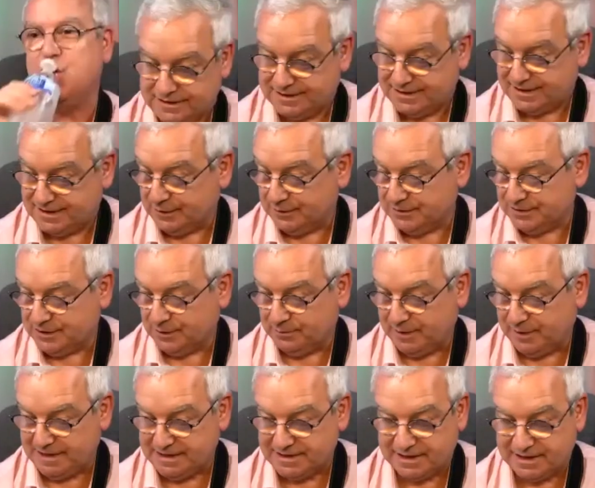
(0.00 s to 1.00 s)
so, so
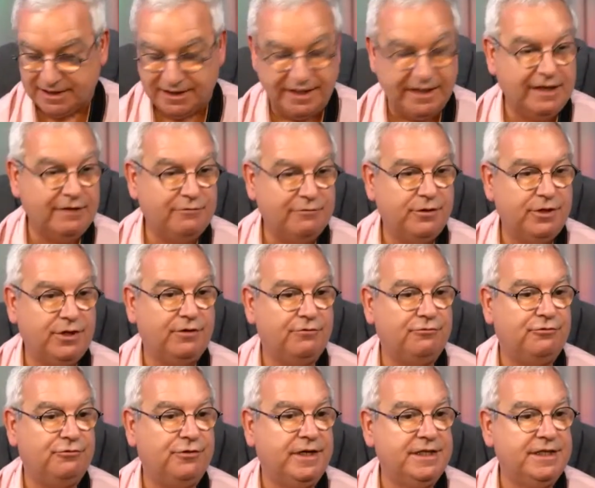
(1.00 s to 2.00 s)
basically, if we're not
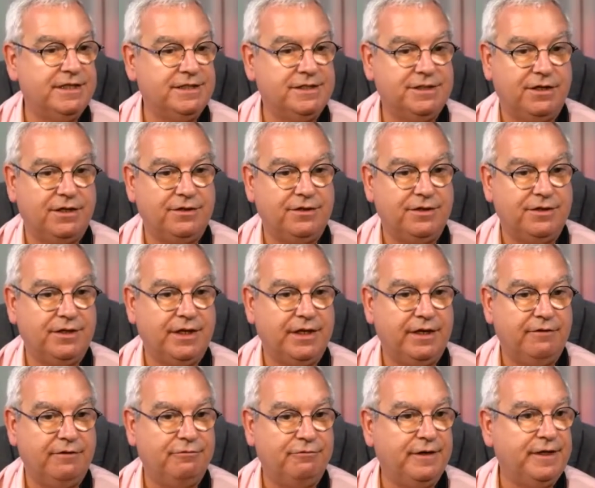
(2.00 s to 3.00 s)
friends on
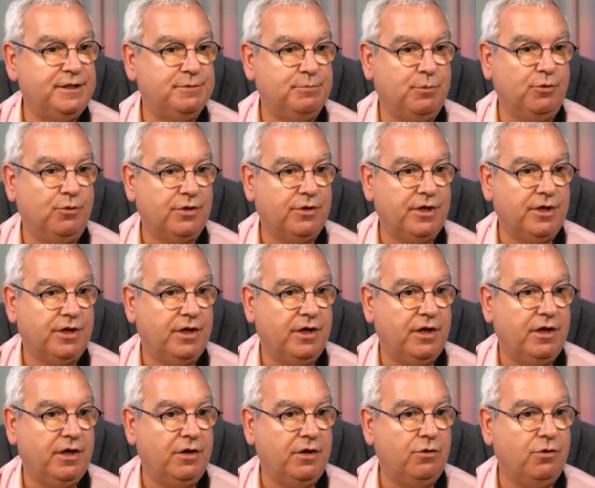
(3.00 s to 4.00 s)
uh, Facebook
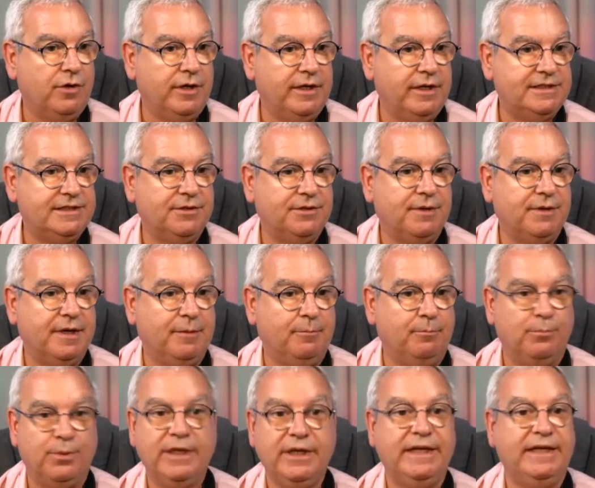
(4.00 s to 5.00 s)
uh, or Instagram,
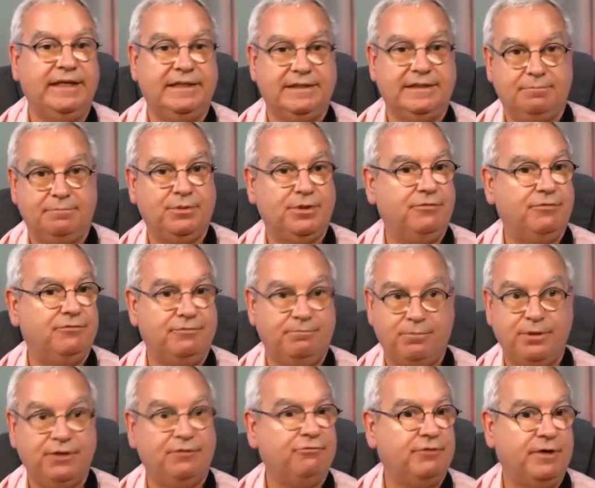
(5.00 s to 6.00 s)
please put a
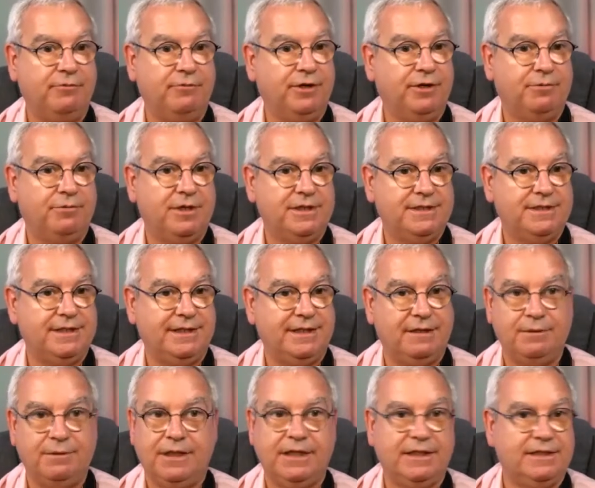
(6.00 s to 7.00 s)
put a friend request in. I
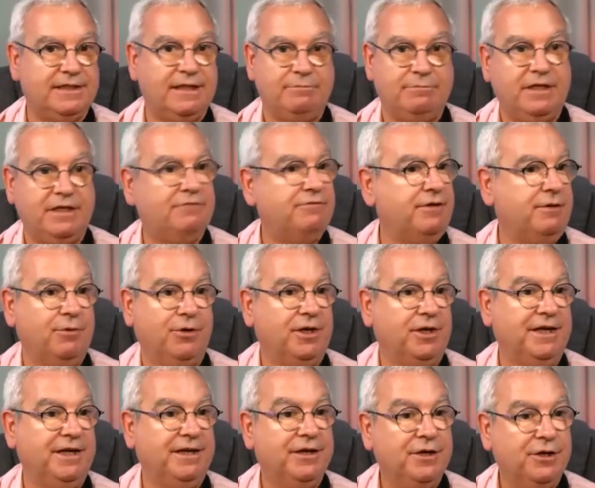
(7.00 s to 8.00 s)
will accept
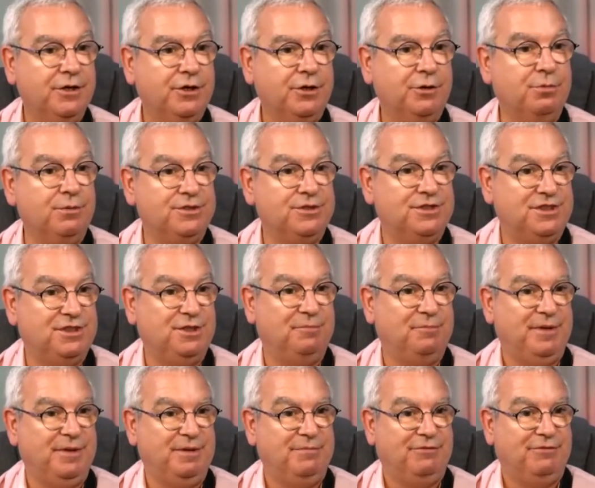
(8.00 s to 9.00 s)
everybody who wants to
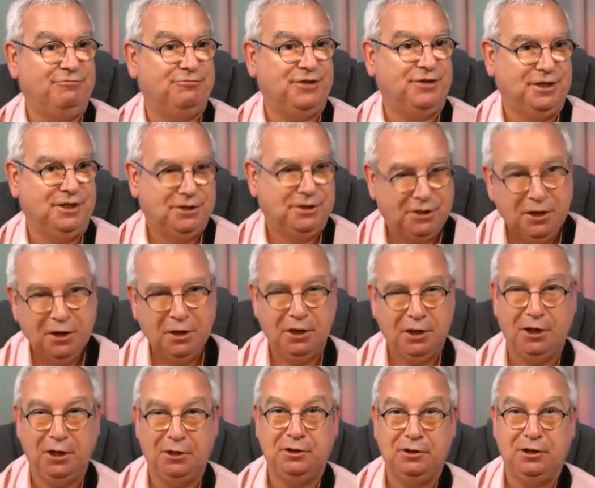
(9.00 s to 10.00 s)
be my friend.
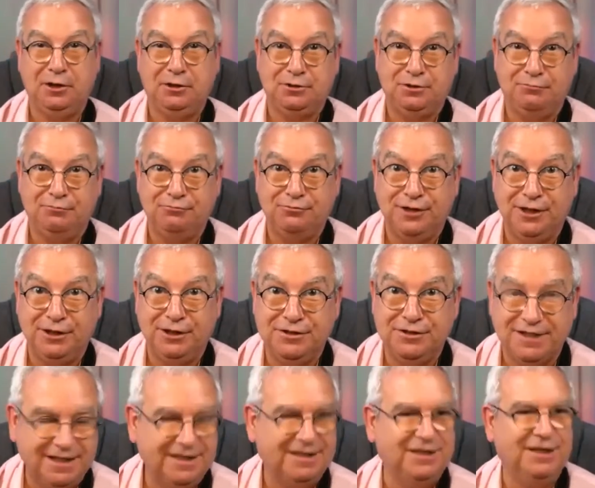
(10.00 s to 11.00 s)
I need some
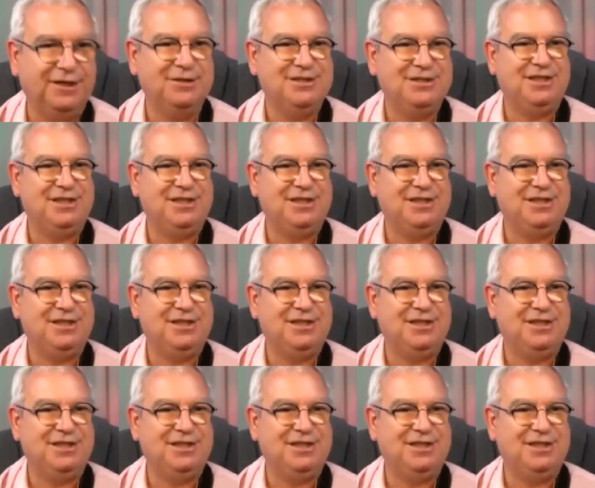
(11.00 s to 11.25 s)
friends. Yeah.